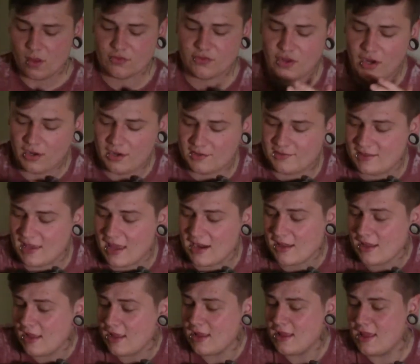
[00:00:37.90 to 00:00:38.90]
So like I
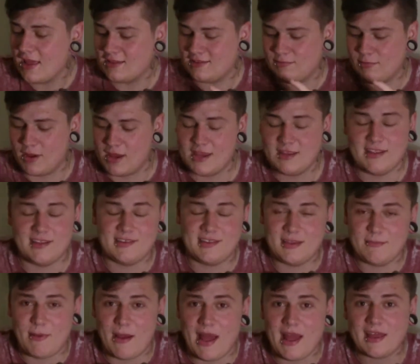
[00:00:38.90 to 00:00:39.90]
said, it's my
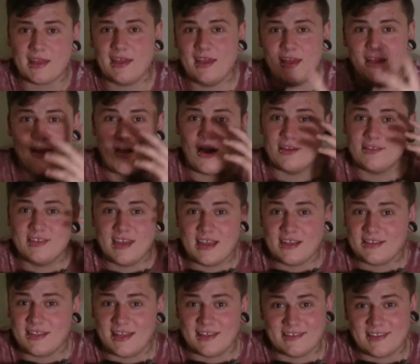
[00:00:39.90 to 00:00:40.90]
EDC pack. I
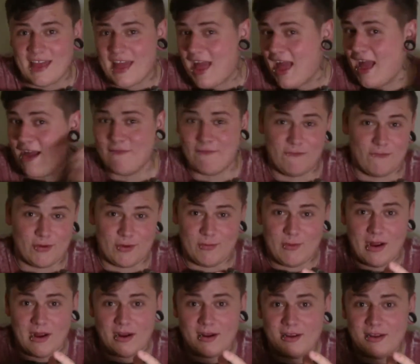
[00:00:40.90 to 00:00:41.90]
take this
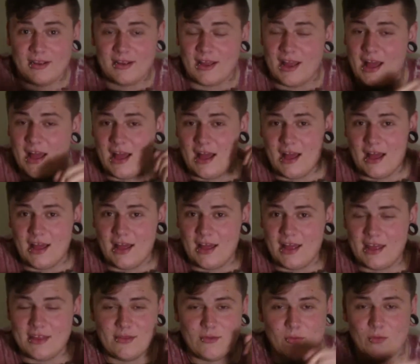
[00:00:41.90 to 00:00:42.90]
everywhere,
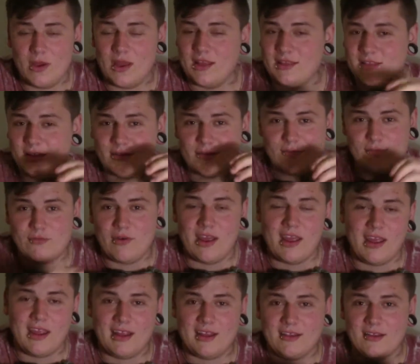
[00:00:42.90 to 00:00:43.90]
in the wind, in the
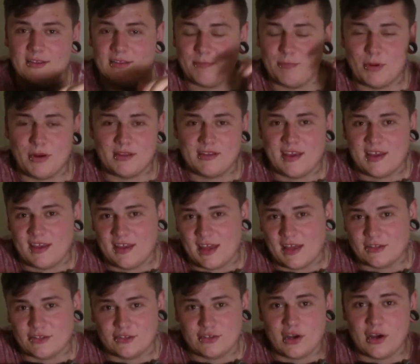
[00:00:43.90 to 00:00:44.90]
rain. I have to take
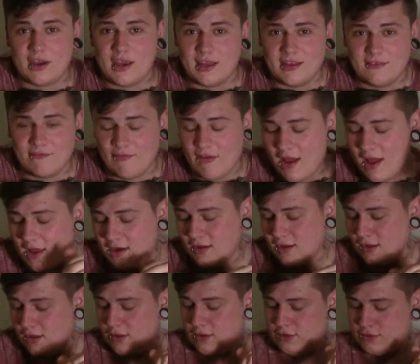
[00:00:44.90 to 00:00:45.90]
it, chuck it in the van
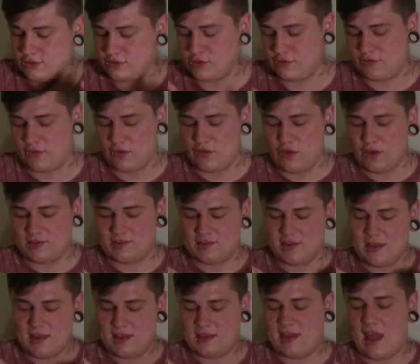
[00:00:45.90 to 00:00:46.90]
because I've got a
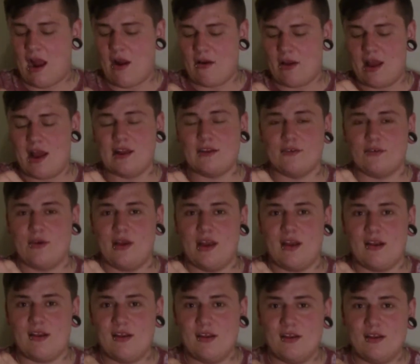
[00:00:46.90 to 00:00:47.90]
nice carry handle
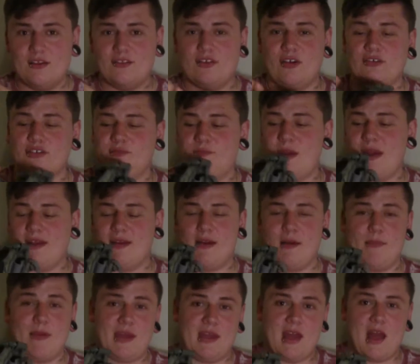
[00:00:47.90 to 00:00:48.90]
here. So I just pick
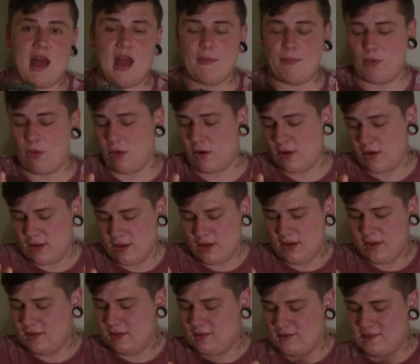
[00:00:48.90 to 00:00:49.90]
it up or
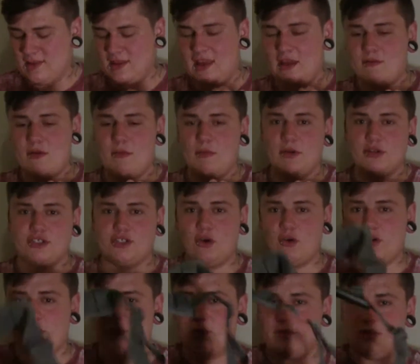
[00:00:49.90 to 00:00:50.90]
sling it around my
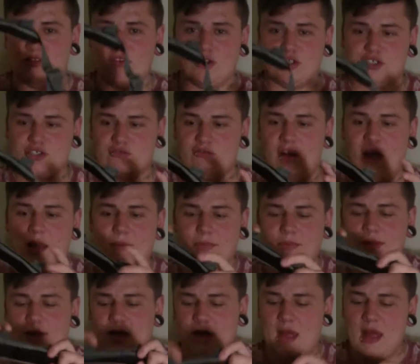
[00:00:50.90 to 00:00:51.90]
shoulder with a nice
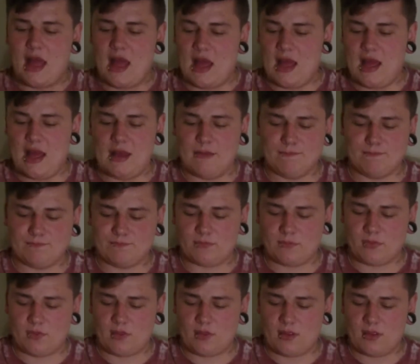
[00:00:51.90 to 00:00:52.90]
strap,
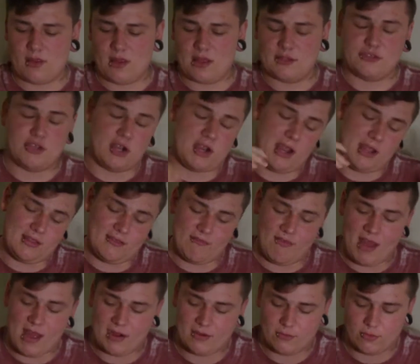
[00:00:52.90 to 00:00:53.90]
and chuck it in
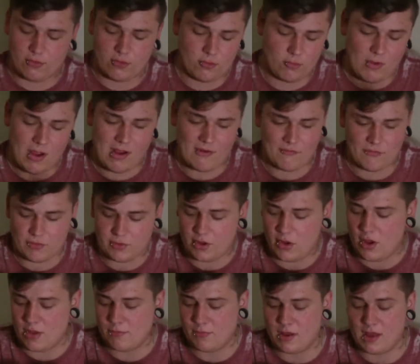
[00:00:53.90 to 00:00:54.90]
the van or wherever I'm
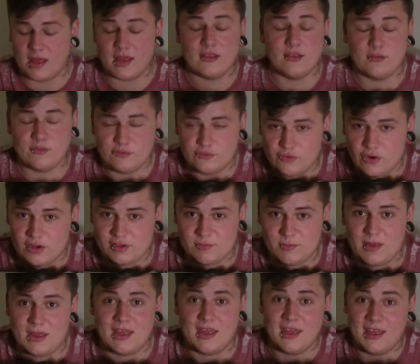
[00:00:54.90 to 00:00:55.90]
going. But
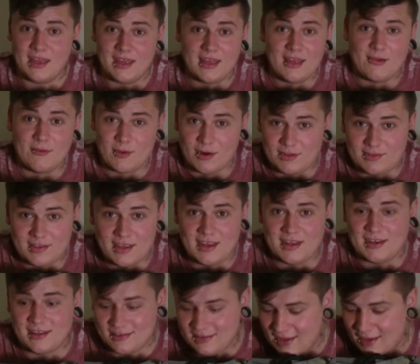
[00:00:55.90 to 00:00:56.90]
trust me, when I
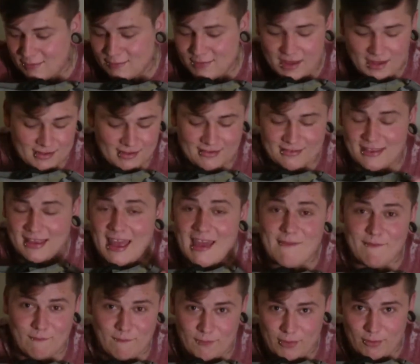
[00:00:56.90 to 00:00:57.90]
say EDC, I'm taking this thing
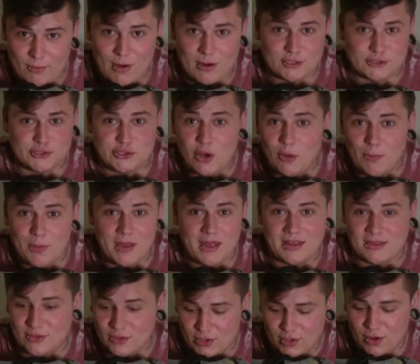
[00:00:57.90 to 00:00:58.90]
everywhere,
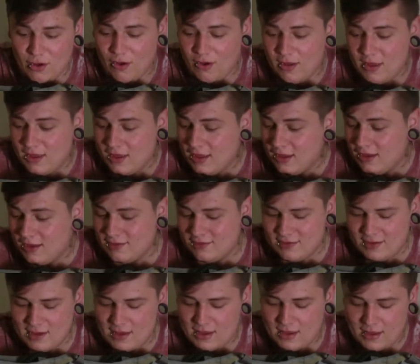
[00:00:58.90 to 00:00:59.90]
shopping, the lot,
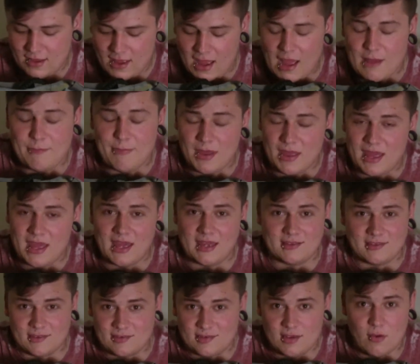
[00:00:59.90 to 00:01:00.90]
because how big it
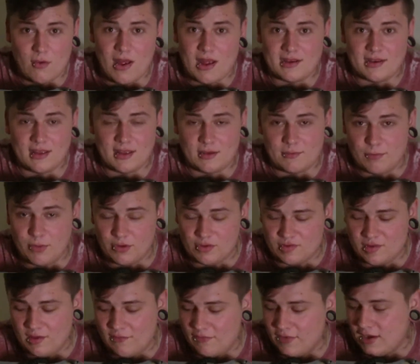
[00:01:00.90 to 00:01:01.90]
is so handy. I can
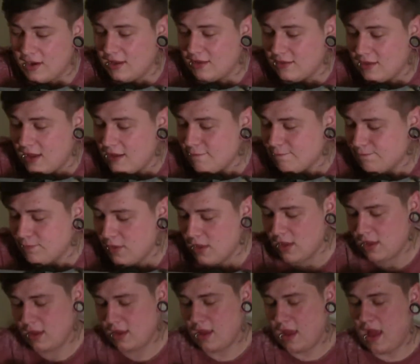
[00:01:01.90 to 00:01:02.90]
put stuff in it and that.
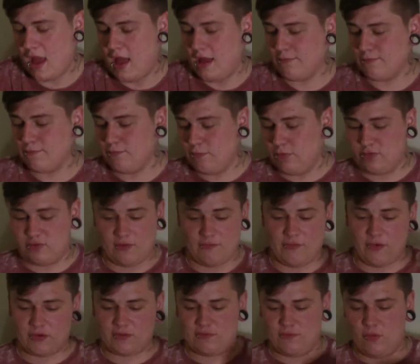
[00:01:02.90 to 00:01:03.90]
So
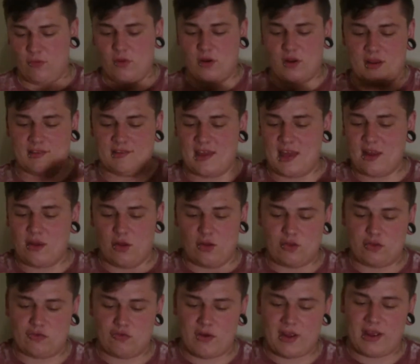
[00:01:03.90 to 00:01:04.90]
first of like I say,
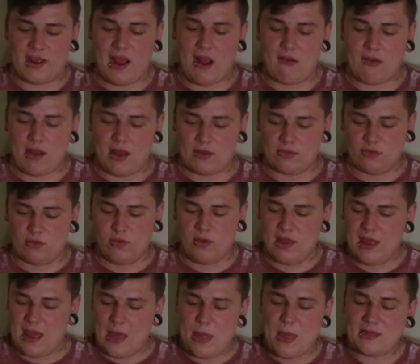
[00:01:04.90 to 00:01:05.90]
got a great carry
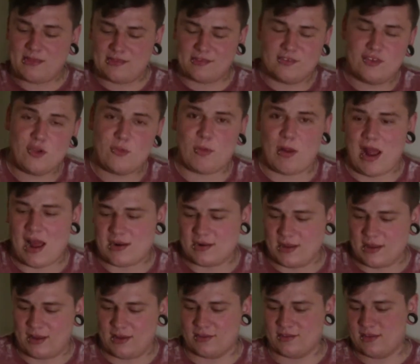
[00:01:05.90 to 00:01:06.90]
handle, and this is super
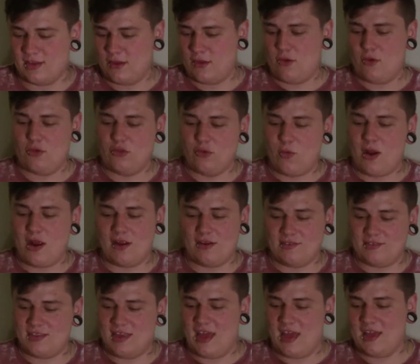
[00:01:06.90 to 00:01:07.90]
handy because the way
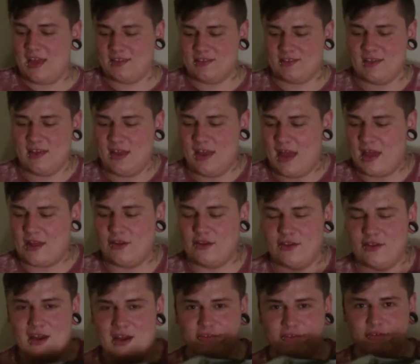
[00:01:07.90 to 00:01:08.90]
it sits. And
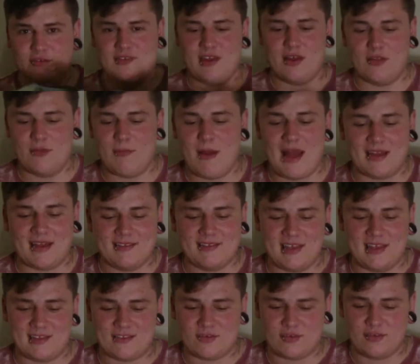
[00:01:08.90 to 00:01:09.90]
then, as you can tell, the bag
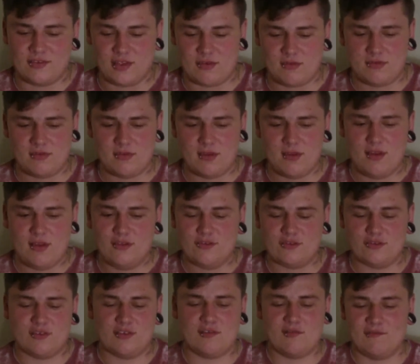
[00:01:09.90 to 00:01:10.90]
sits on its own,
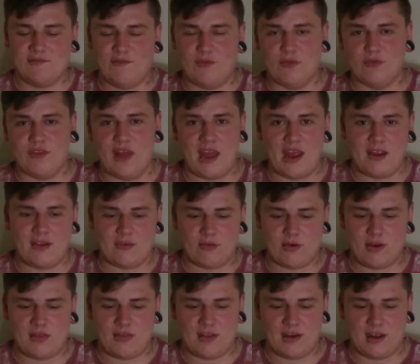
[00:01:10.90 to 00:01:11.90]
so it doesn't fall down
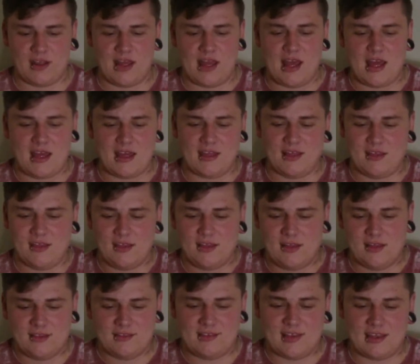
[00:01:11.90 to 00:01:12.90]
or anything like that. It
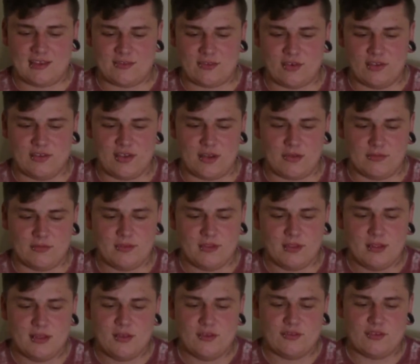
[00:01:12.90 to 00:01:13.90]
sits on its own.
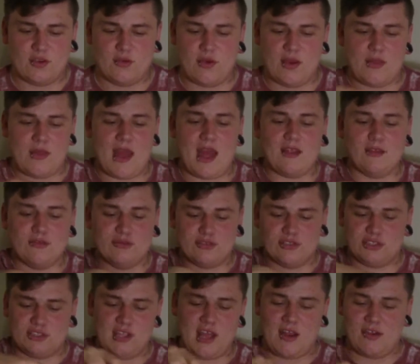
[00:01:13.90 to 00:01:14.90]
So, and the handle's
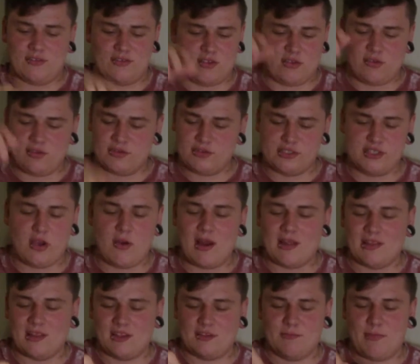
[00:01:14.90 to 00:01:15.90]
just there, so it's so
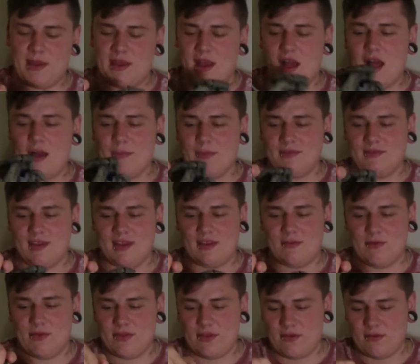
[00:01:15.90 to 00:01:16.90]
handy. Just pick it up and take
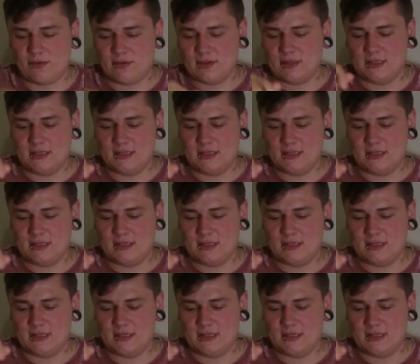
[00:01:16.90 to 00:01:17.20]
it with you.